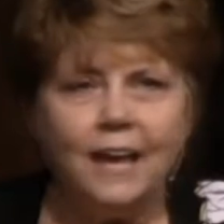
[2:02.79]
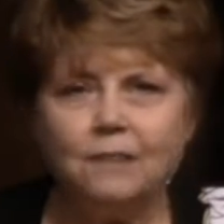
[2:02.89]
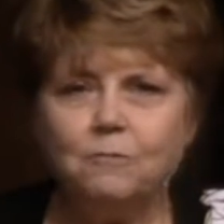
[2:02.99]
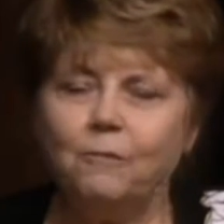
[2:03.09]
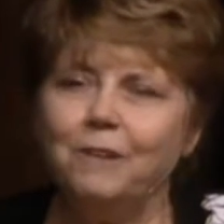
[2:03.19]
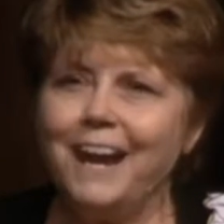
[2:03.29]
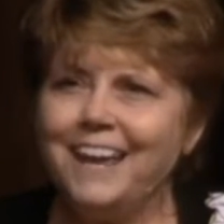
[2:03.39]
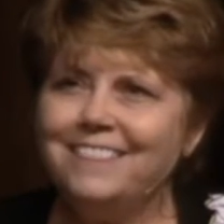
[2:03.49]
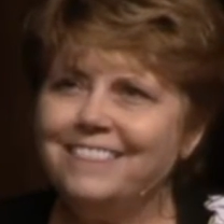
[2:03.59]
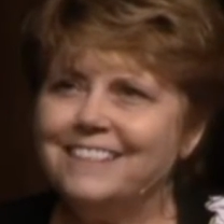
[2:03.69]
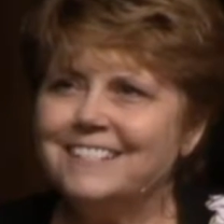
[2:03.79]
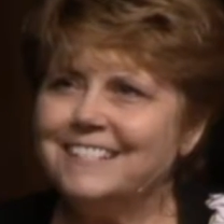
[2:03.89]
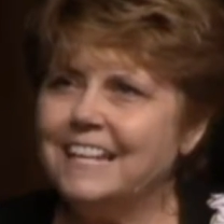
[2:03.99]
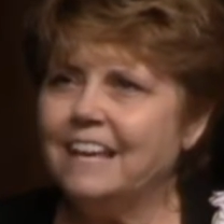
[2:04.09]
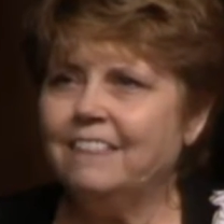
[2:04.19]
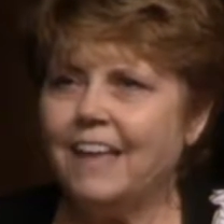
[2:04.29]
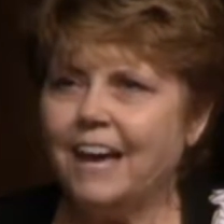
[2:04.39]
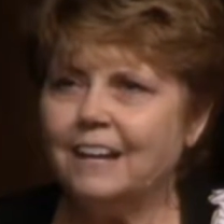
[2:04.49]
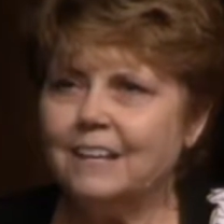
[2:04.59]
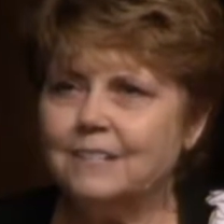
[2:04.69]
And what I see in
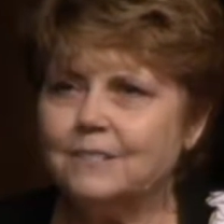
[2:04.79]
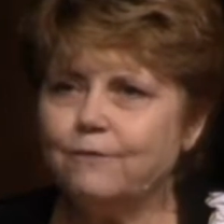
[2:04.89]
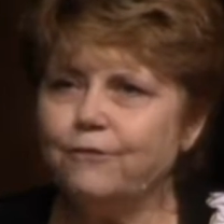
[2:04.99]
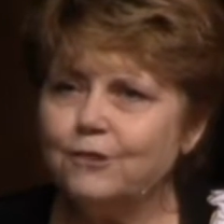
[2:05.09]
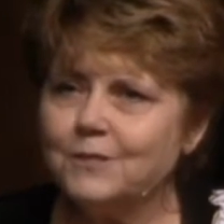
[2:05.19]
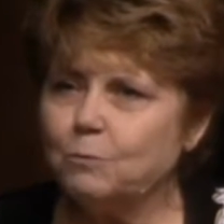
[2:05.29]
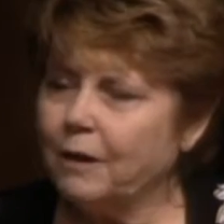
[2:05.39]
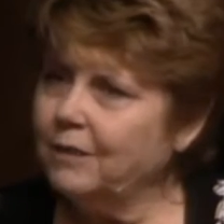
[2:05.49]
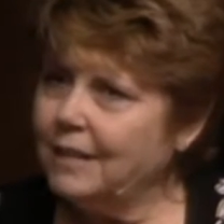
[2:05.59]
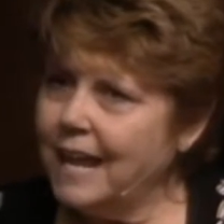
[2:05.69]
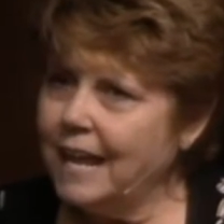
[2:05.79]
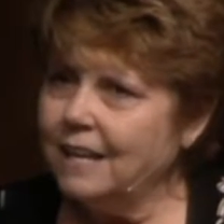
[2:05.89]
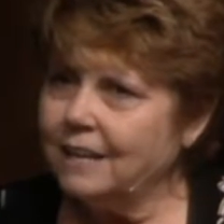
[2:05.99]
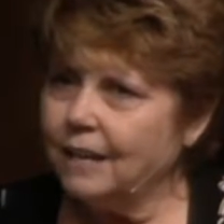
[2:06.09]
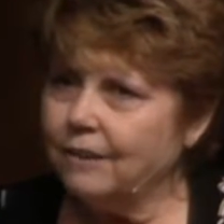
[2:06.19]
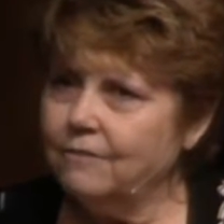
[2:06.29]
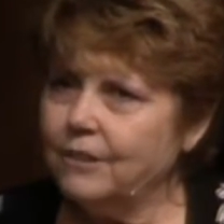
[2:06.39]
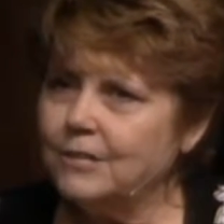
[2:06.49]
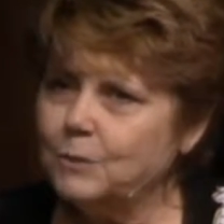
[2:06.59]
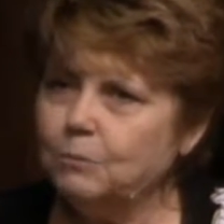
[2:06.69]
that is the first one, the negative,
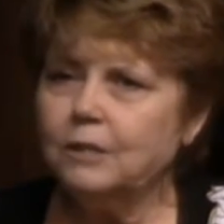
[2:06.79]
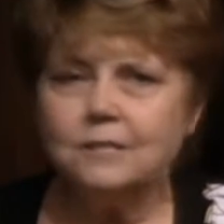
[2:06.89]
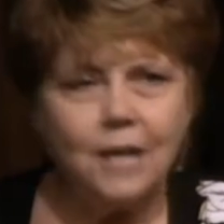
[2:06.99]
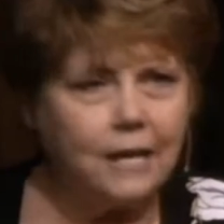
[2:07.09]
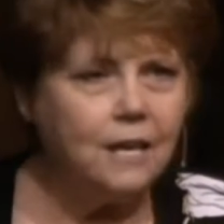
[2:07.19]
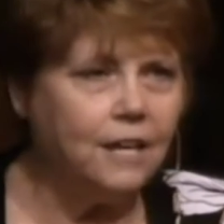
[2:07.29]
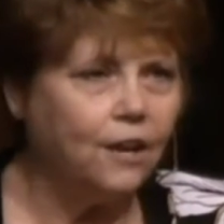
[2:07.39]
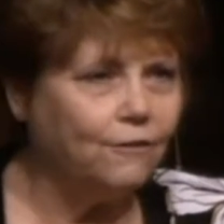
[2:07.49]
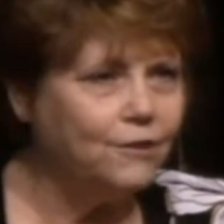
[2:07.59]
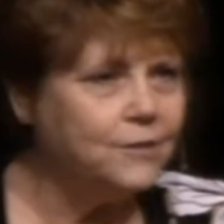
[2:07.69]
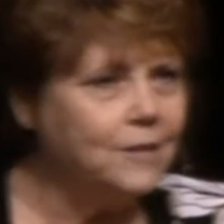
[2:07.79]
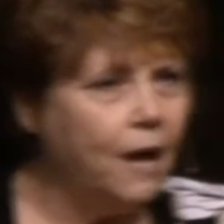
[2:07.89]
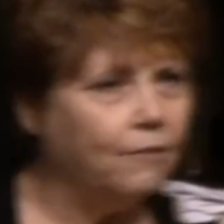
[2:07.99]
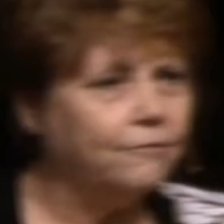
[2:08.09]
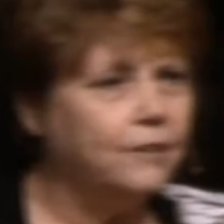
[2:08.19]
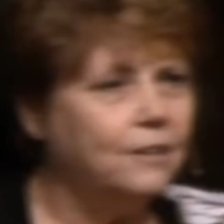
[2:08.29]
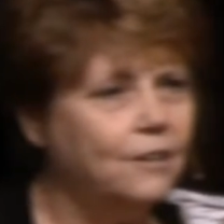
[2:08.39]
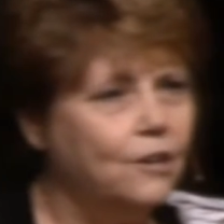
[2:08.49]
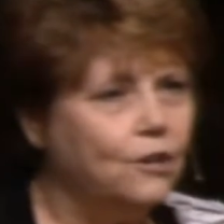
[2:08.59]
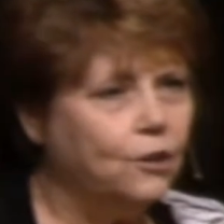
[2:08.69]
is really taking care of yourself.
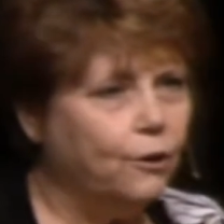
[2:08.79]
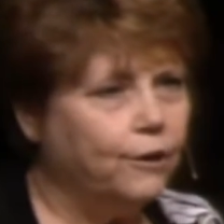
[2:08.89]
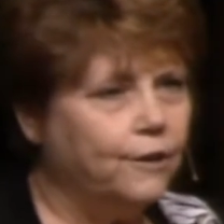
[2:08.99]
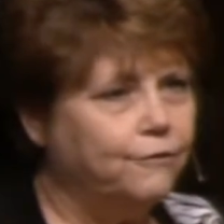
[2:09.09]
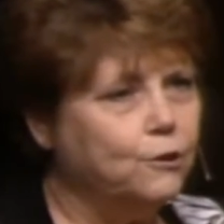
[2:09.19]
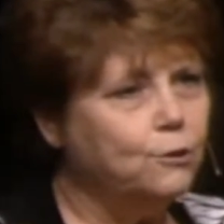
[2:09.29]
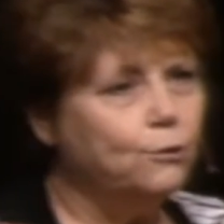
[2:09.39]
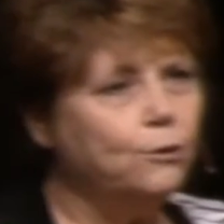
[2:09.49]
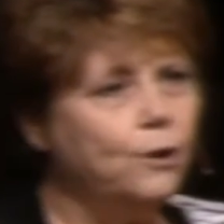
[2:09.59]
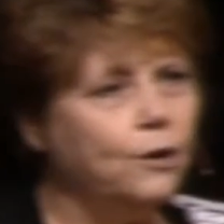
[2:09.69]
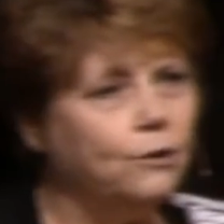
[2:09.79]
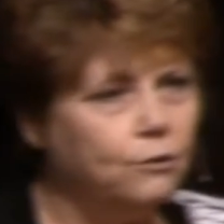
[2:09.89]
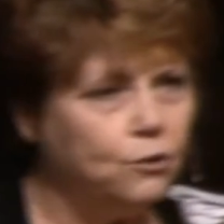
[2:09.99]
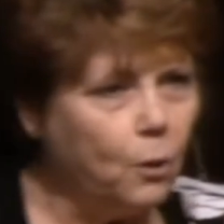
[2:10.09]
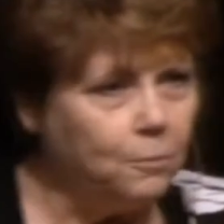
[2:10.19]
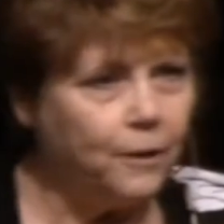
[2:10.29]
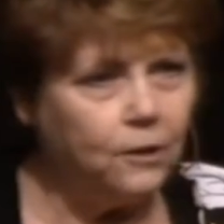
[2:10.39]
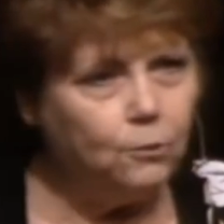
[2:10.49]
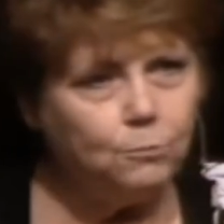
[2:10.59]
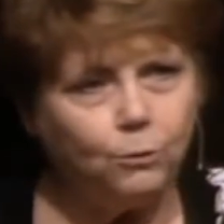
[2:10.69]
If you don't
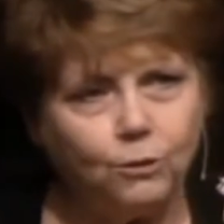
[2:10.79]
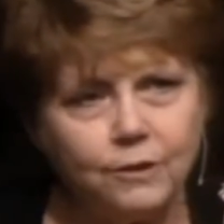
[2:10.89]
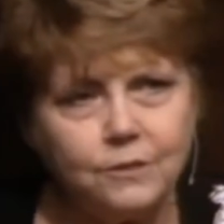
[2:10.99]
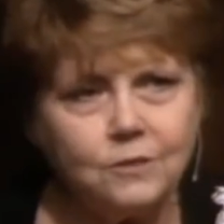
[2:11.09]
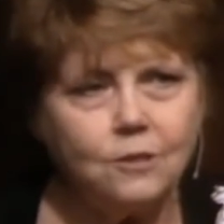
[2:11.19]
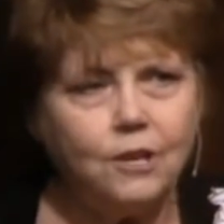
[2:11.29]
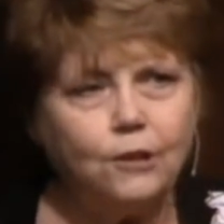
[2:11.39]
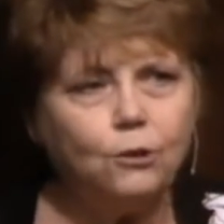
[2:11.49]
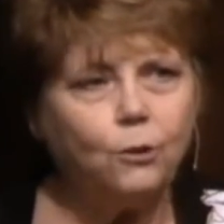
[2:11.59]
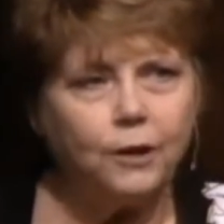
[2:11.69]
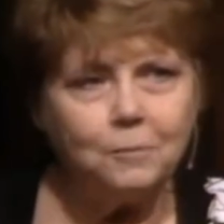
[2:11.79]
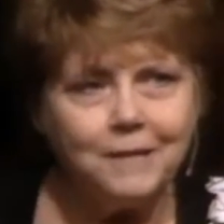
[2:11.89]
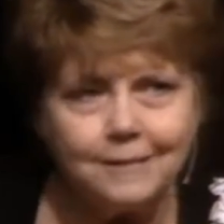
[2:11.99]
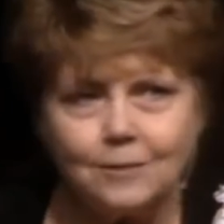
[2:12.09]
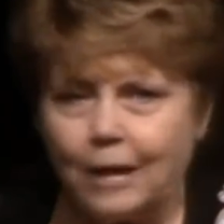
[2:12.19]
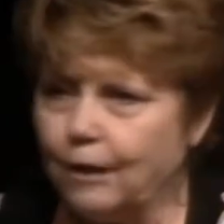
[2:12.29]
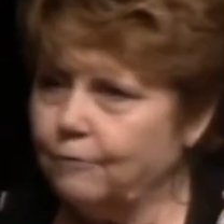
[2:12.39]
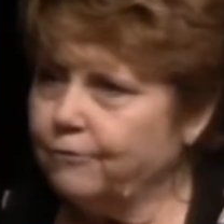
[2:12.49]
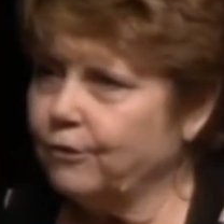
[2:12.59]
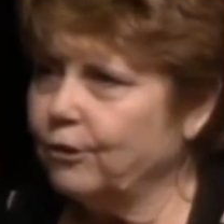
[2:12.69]
break the rules, then you're going to be
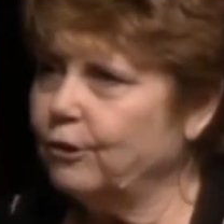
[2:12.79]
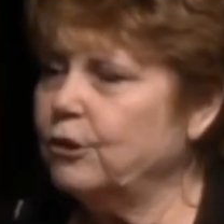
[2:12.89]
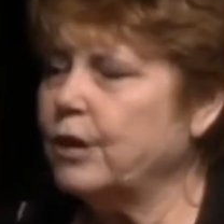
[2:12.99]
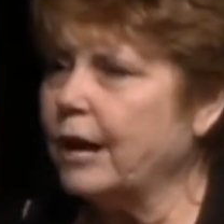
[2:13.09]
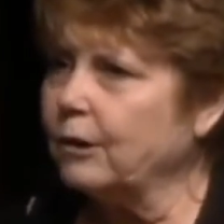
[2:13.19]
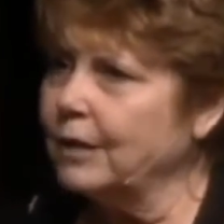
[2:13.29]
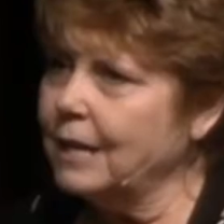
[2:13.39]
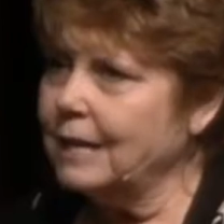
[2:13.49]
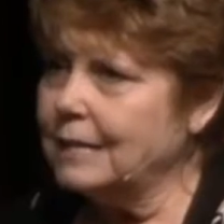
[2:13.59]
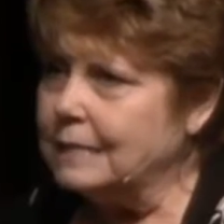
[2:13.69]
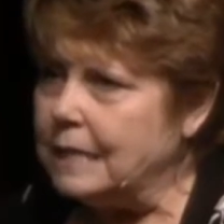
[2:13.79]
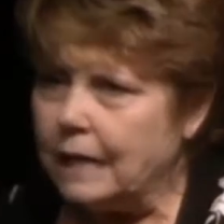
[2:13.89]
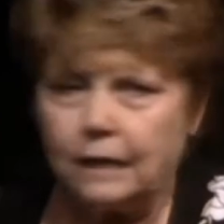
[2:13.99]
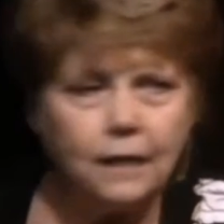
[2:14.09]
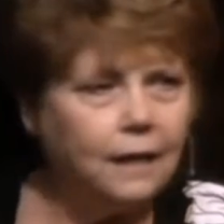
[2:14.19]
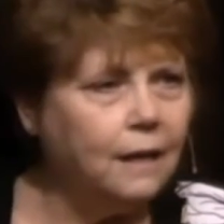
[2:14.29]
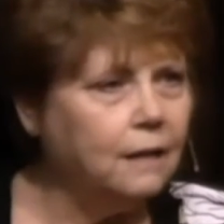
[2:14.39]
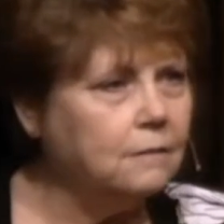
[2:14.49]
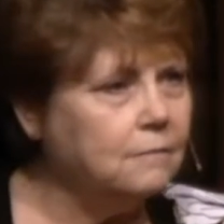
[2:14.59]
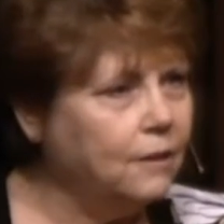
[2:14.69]
safer, you're not going to get a
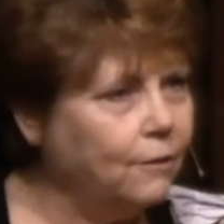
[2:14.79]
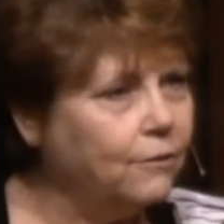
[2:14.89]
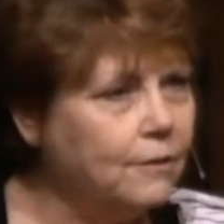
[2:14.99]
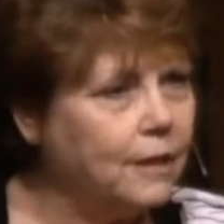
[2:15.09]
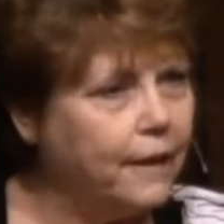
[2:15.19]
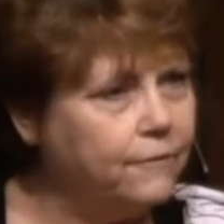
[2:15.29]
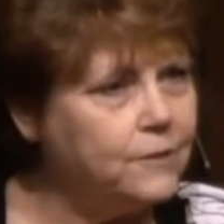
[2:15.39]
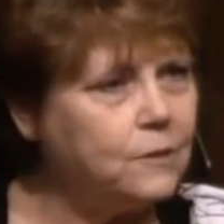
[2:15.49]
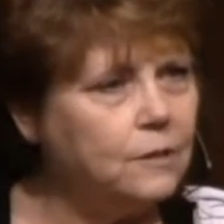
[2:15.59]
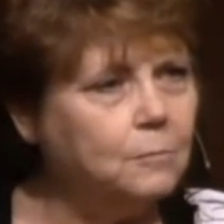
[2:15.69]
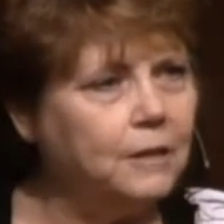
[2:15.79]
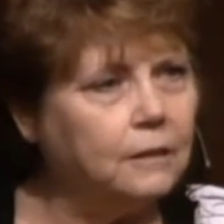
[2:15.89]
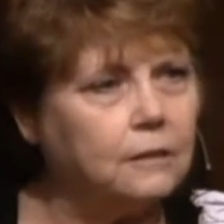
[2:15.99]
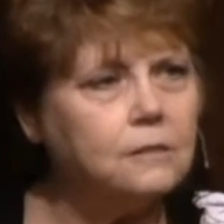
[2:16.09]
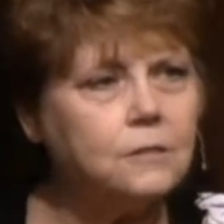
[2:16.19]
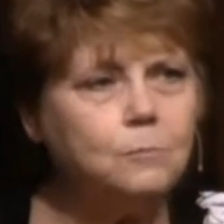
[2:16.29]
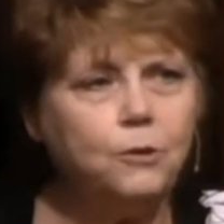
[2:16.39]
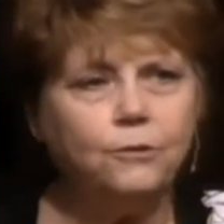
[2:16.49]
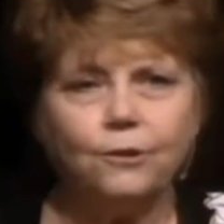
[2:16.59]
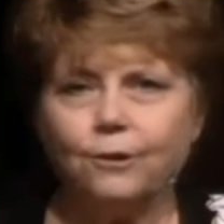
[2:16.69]
ticket, life is going to be a little
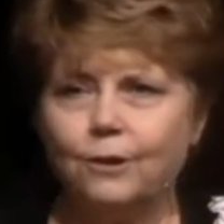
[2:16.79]
smoother.